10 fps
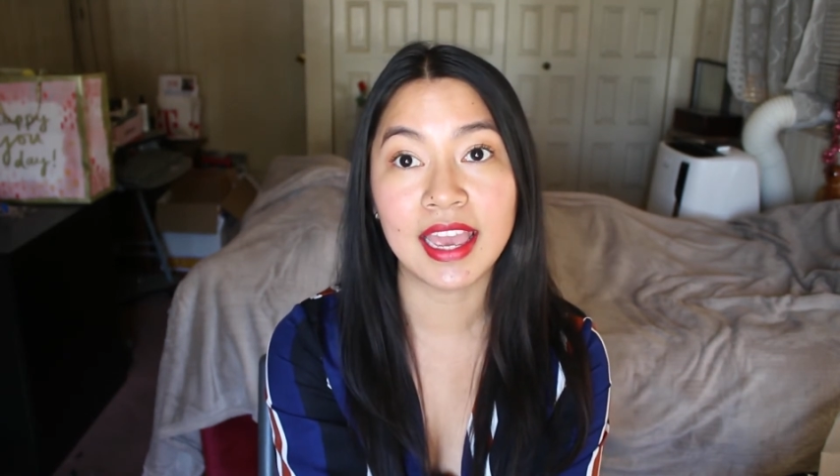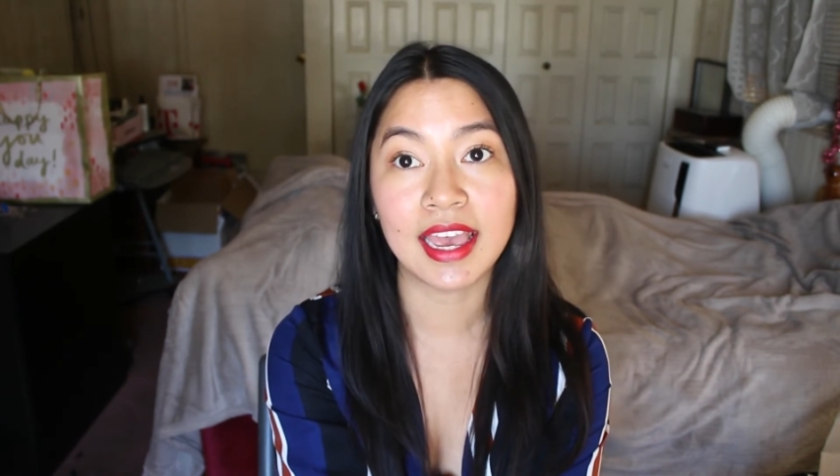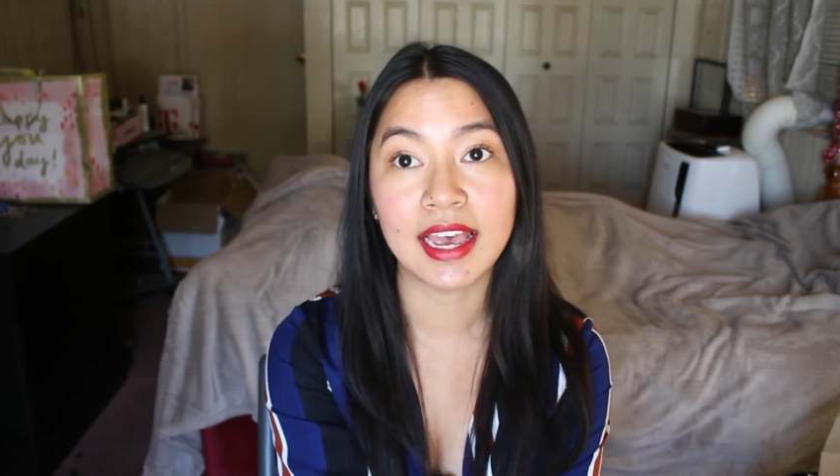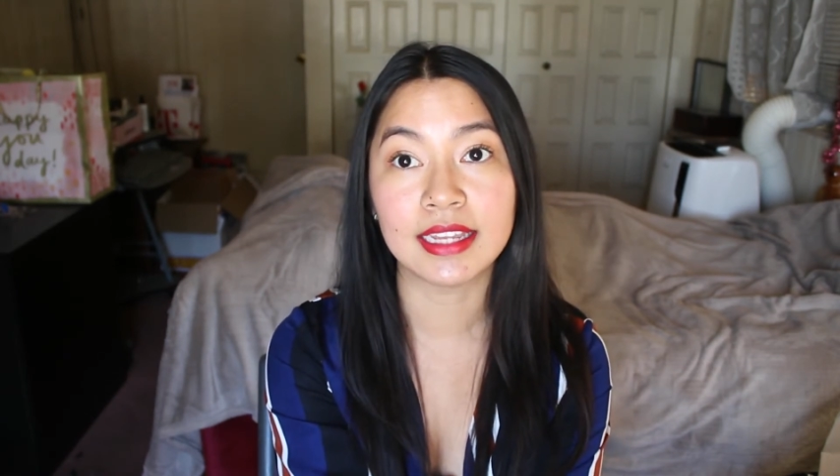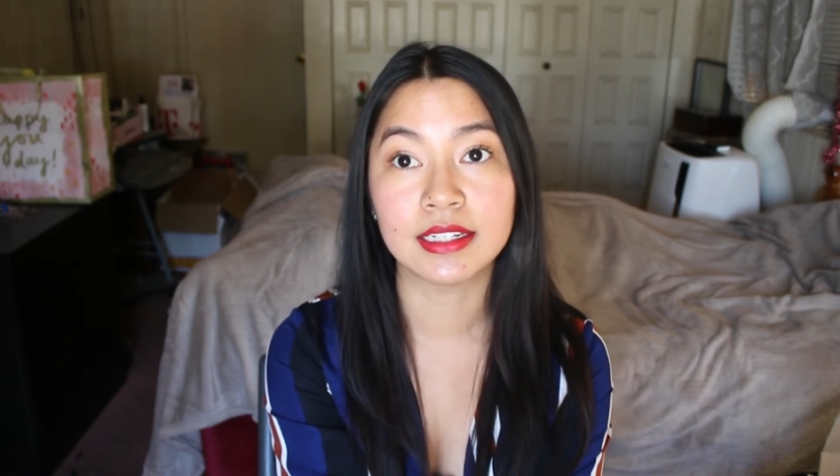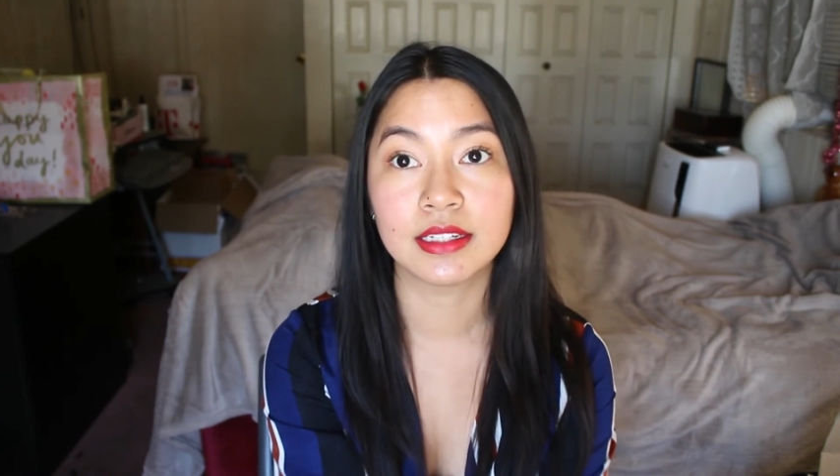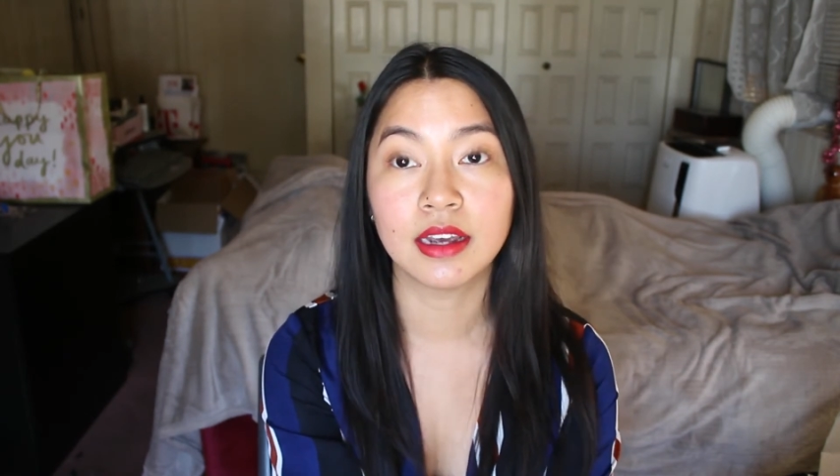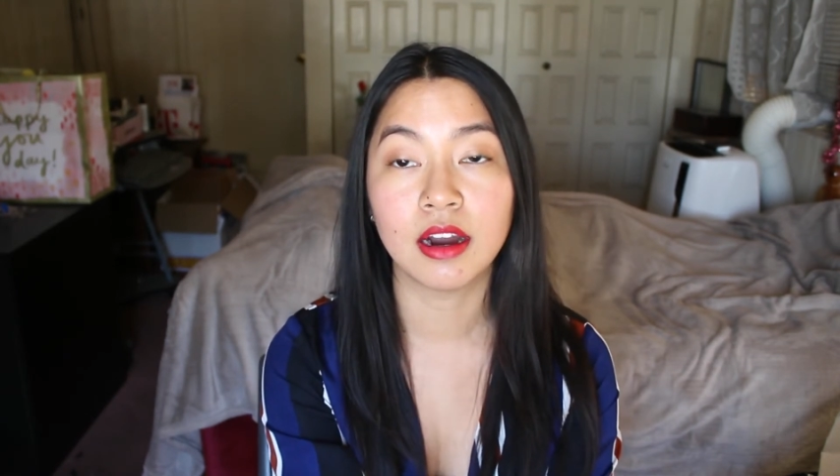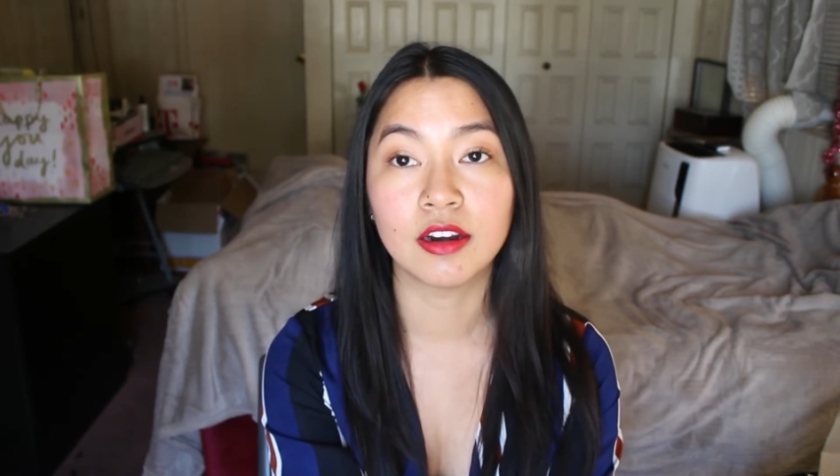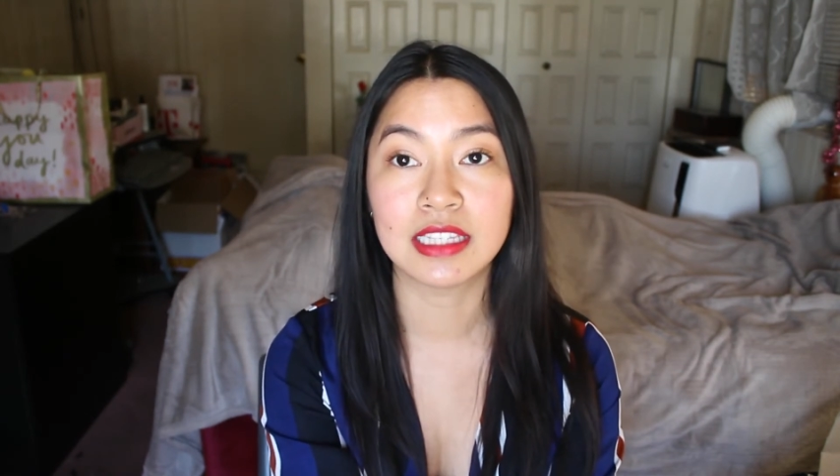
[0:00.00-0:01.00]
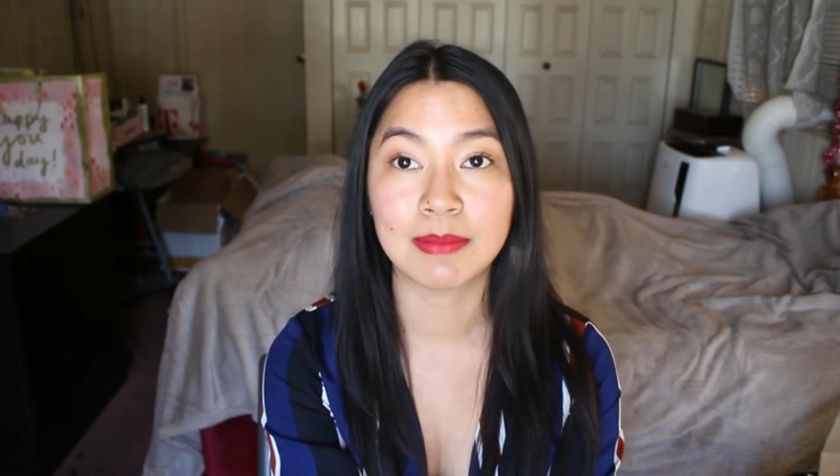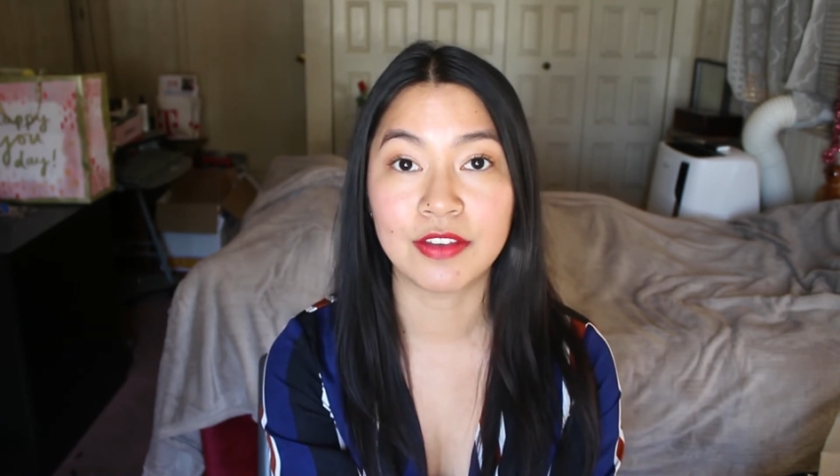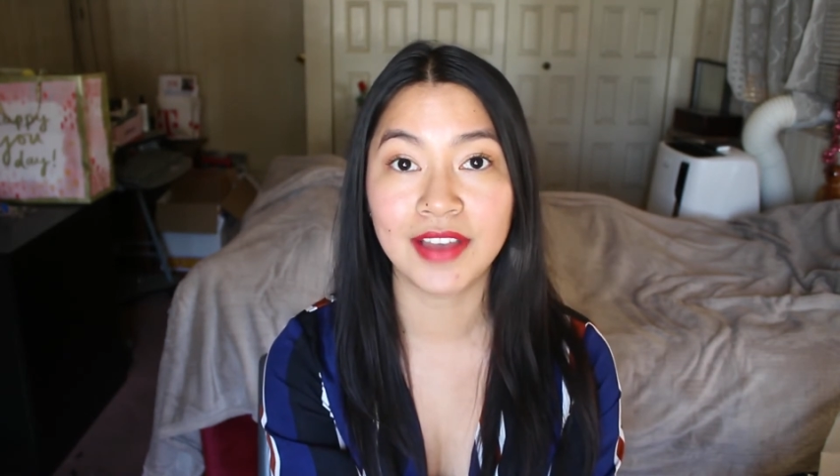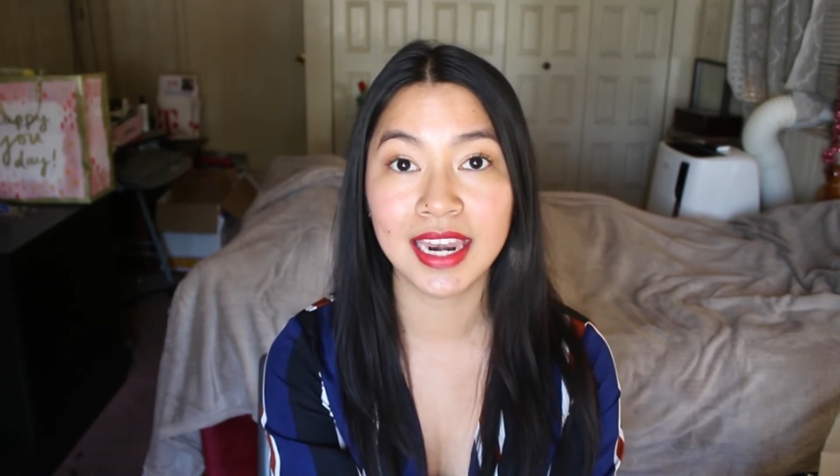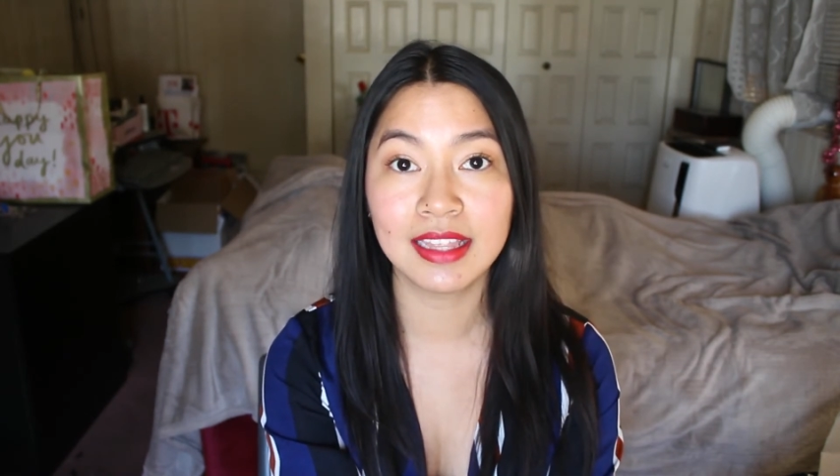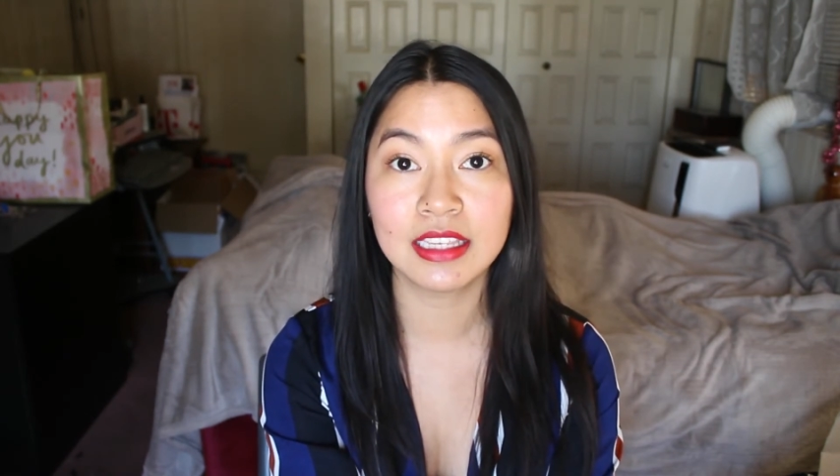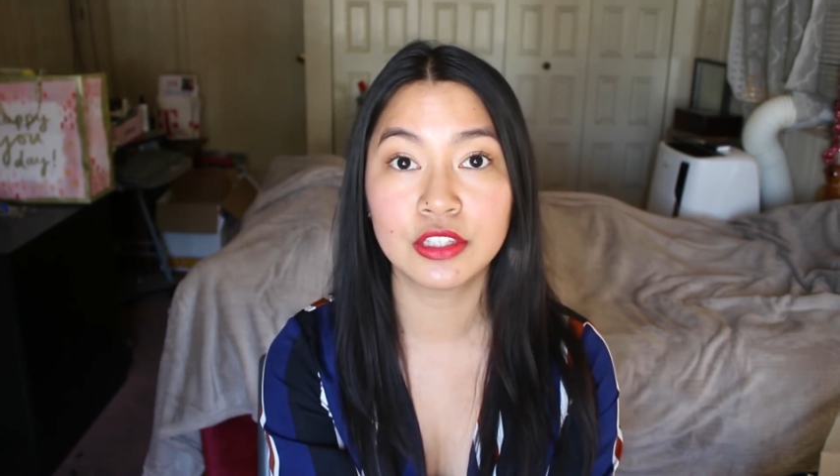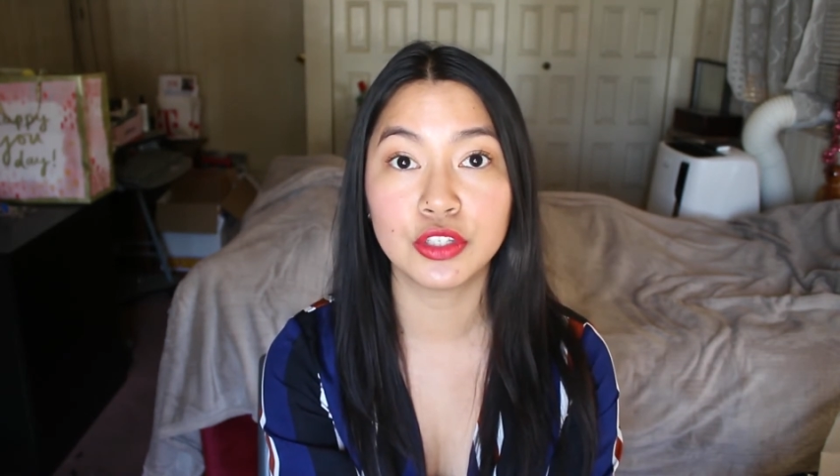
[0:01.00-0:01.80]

and are a semifinalist,